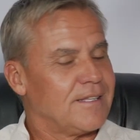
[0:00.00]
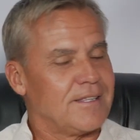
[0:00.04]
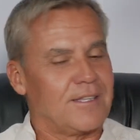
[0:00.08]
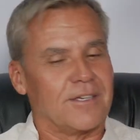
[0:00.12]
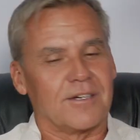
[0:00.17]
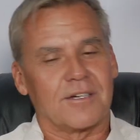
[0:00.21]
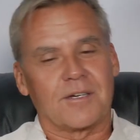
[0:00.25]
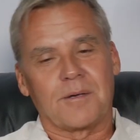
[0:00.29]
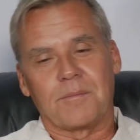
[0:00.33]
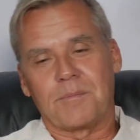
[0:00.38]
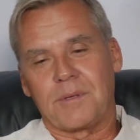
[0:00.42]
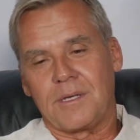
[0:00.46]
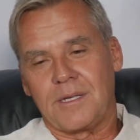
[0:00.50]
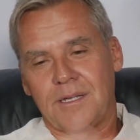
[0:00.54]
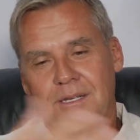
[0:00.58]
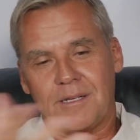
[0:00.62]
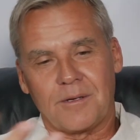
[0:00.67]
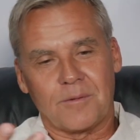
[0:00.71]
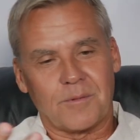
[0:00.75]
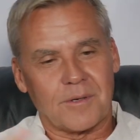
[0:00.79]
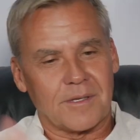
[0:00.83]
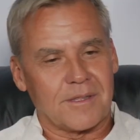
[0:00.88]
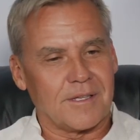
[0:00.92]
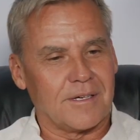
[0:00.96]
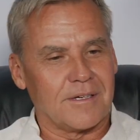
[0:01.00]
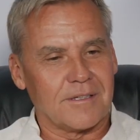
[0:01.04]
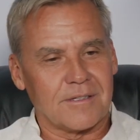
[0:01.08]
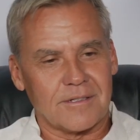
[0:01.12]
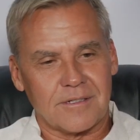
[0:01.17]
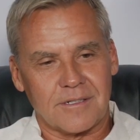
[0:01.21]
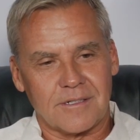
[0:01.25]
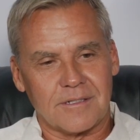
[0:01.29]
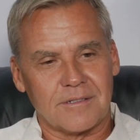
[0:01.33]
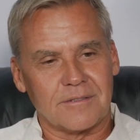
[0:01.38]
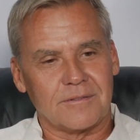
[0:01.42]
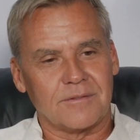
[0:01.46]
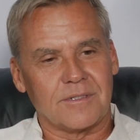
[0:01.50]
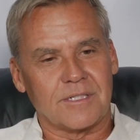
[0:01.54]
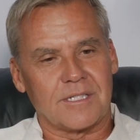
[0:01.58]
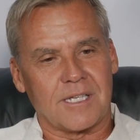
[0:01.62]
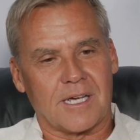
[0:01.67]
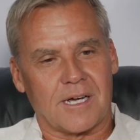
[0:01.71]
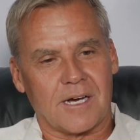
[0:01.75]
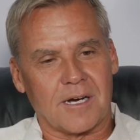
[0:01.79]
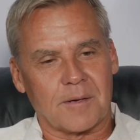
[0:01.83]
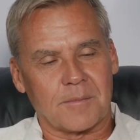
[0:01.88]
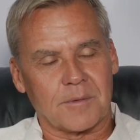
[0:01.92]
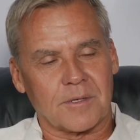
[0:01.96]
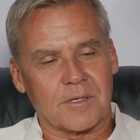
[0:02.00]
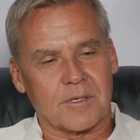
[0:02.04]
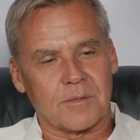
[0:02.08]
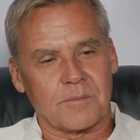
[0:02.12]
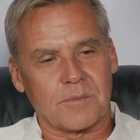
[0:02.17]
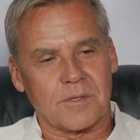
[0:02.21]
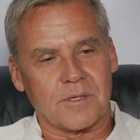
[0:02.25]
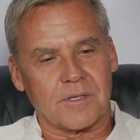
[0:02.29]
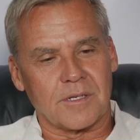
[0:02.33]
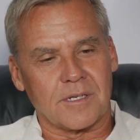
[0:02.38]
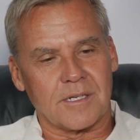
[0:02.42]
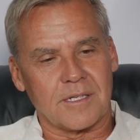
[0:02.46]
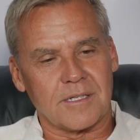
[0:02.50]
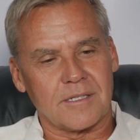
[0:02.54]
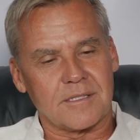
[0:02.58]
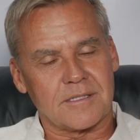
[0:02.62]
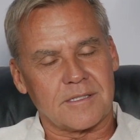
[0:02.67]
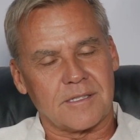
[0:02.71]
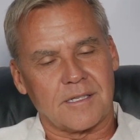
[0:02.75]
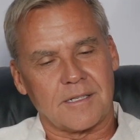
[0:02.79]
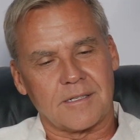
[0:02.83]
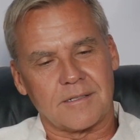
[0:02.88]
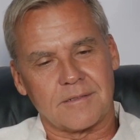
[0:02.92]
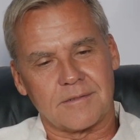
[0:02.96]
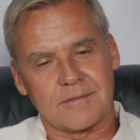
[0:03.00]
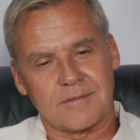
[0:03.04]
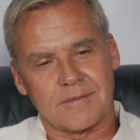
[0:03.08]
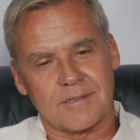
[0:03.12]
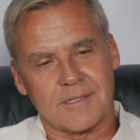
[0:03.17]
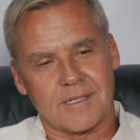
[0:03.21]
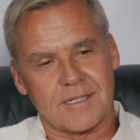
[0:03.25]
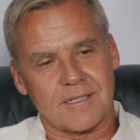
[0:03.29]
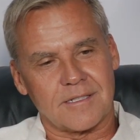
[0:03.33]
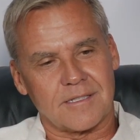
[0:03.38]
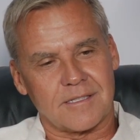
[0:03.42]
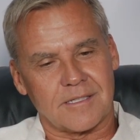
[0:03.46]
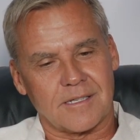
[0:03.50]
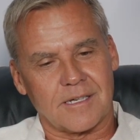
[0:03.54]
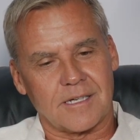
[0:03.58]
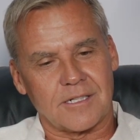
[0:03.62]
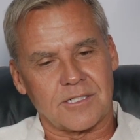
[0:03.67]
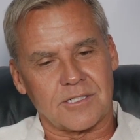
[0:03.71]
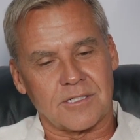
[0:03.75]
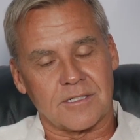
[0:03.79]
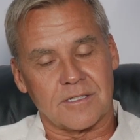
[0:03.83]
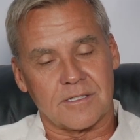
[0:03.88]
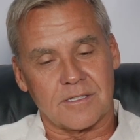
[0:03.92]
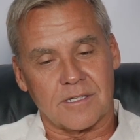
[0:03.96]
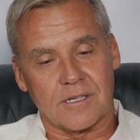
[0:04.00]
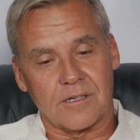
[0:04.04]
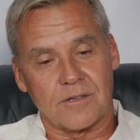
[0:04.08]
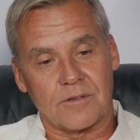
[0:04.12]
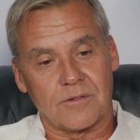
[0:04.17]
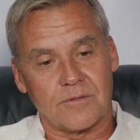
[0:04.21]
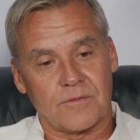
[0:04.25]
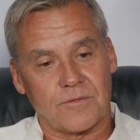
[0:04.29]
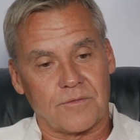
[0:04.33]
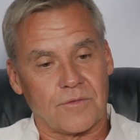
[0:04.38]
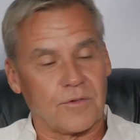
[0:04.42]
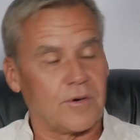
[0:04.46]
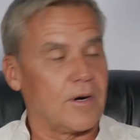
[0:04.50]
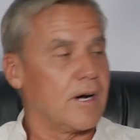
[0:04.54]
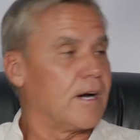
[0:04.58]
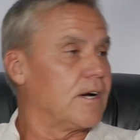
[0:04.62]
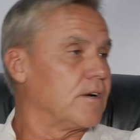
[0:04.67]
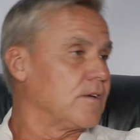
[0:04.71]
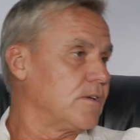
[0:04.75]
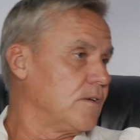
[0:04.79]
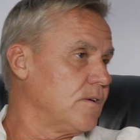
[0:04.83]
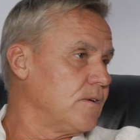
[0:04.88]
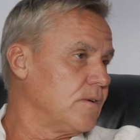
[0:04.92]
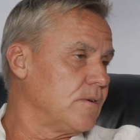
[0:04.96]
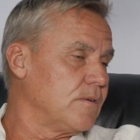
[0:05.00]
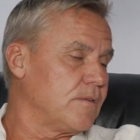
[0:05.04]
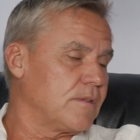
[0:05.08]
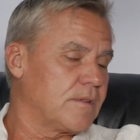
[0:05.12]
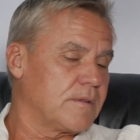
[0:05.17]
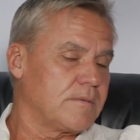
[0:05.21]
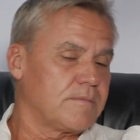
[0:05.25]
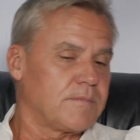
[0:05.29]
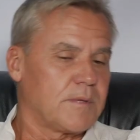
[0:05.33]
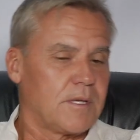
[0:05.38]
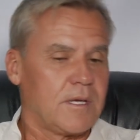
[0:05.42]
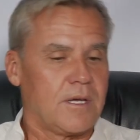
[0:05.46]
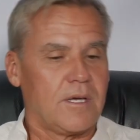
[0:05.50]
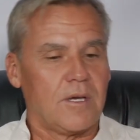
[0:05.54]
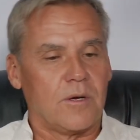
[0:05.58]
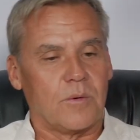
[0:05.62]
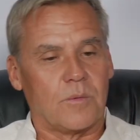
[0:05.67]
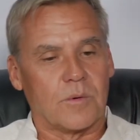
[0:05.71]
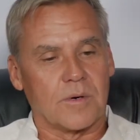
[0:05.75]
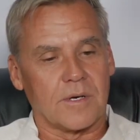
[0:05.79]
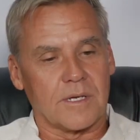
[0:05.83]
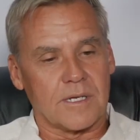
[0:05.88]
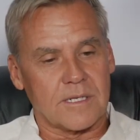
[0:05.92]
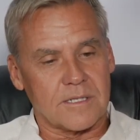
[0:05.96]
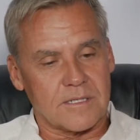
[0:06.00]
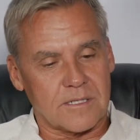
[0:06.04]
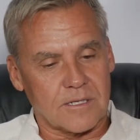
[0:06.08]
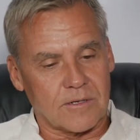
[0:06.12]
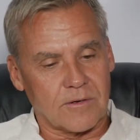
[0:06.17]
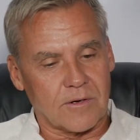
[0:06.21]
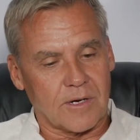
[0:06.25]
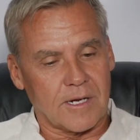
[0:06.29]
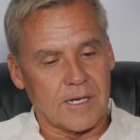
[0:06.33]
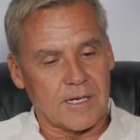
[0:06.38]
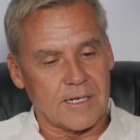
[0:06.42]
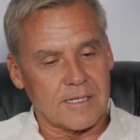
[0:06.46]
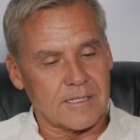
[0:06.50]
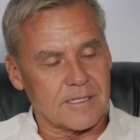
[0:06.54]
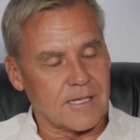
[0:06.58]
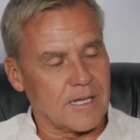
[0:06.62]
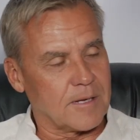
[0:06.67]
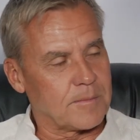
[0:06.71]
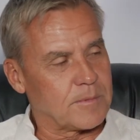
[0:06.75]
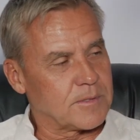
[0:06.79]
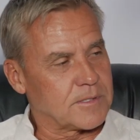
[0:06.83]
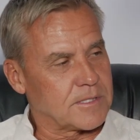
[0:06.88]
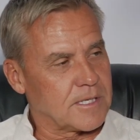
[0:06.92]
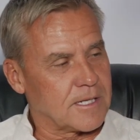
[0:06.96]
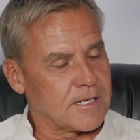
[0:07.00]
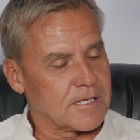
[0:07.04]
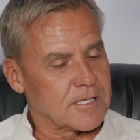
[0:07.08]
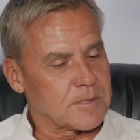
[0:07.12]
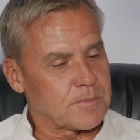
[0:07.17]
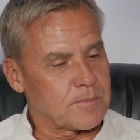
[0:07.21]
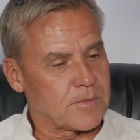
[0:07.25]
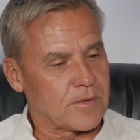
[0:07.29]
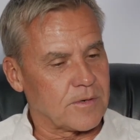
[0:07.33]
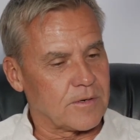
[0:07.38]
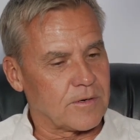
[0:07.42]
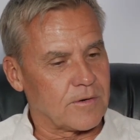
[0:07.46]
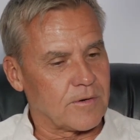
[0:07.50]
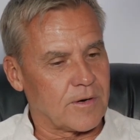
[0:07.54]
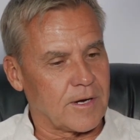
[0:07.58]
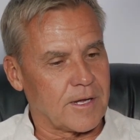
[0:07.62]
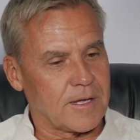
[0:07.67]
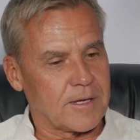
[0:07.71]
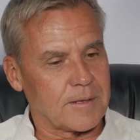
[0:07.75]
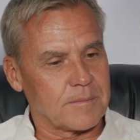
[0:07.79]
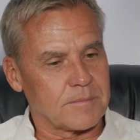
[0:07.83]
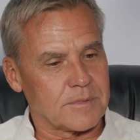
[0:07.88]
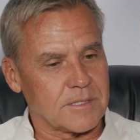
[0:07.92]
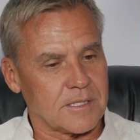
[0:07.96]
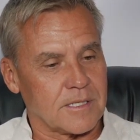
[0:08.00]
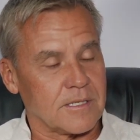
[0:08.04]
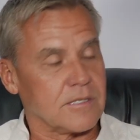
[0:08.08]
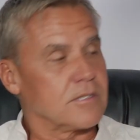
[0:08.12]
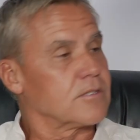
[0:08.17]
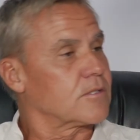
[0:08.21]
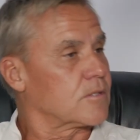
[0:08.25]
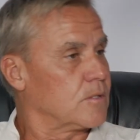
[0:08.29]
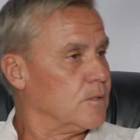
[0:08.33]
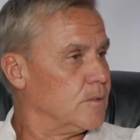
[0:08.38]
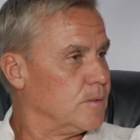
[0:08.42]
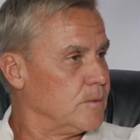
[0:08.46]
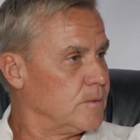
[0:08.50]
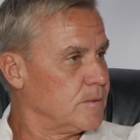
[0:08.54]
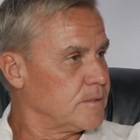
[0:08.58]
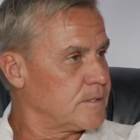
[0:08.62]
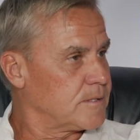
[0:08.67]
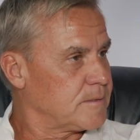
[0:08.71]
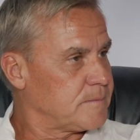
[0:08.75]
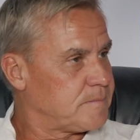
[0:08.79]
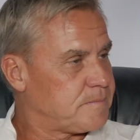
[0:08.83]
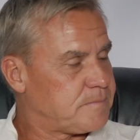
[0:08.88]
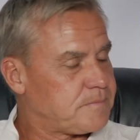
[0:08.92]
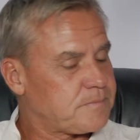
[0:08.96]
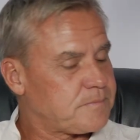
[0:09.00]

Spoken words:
They're competing with other retirement communities and such. And so for our youth, we're integrating table tennis programs into schools,